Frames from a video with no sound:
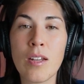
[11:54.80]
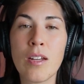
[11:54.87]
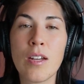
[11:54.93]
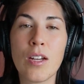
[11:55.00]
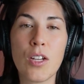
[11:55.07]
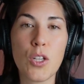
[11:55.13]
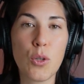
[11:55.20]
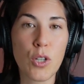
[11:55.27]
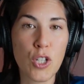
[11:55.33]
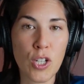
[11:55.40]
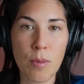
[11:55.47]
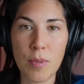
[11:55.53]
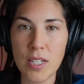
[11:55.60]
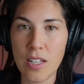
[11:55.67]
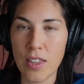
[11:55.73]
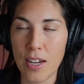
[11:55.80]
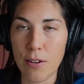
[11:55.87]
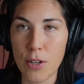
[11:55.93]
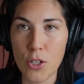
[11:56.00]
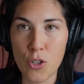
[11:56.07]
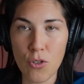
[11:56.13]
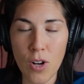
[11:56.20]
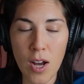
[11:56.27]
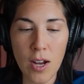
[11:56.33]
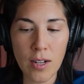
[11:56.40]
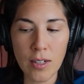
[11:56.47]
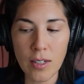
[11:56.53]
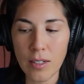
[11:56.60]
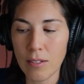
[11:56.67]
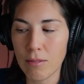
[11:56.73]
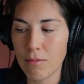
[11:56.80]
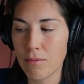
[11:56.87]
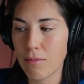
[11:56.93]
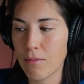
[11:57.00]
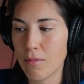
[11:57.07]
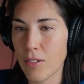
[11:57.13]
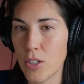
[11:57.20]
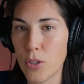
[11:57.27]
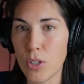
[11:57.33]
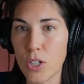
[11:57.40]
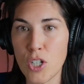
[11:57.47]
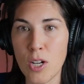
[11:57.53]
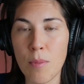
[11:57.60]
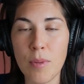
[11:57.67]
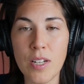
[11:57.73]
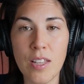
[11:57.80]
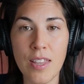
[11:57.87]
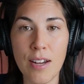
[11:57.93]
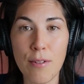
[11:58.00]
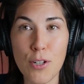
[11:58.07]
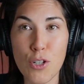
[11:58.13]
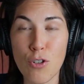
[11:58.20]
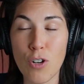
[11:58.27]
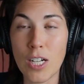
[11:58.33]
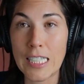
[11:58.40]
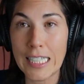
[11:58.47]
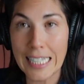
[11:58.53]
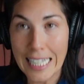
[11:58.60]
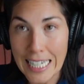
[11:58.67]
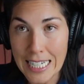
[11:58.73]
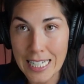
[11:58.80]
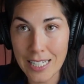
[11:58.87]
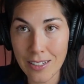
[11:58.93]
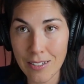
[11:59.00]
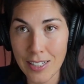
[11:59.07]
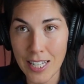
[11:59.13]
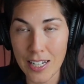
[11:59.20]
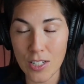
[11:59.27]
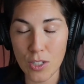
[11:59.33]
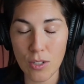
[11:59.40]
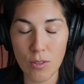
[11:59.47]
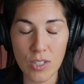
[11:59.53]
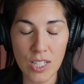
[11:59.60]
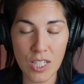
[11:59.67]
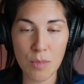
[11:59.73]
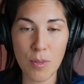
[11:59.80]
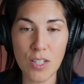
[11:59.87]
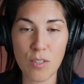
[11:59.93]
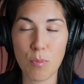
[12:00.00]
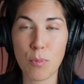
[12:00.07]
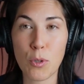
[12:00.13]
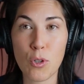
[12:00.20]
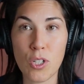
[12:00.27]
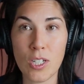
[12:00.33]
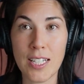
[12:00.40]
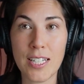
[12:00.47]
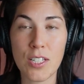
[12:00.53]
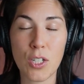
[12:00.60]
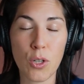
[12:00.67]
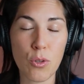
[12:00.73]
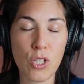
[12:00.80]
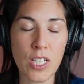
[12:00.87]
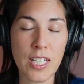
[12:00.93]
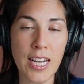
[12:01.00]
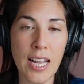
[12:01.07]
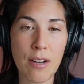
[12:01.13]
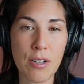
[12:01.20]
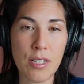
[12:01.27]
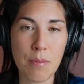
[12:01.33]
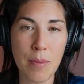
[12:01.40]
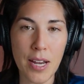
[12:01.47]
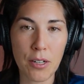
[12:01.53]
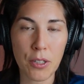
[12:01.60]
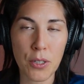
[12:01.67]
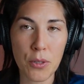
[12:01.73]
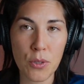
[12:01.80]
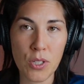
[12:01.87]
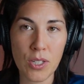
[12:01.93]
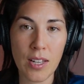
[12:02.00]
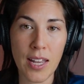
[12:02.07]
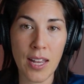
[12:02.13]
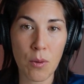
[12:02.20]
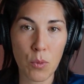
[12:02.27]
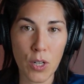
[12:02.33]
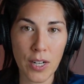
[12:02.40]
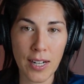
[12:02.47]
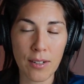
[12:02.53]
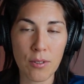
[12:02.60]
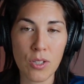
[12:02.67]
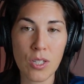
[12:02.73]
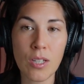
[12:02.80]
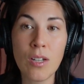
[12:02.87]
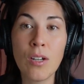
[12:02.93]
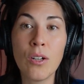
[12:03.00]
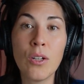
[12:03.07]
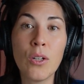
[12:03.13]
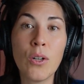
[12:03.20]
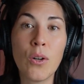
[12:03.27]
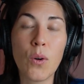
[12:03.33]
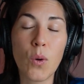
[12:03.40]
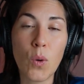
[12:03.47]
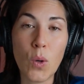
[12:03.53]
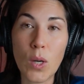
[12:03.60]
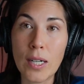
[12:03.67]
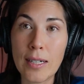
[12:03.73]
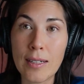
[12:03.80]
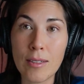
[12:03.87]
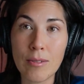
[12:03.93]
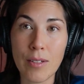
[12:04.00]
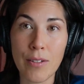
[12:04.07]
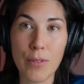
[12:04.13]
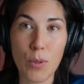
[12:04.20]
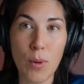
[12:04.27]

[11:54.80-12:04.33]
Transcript: You could jump into Thyroid Strong. You could jump into Thyroid Strong Elite. That is 6 months of personalized coaching, calories and macros and workouts. Or if you want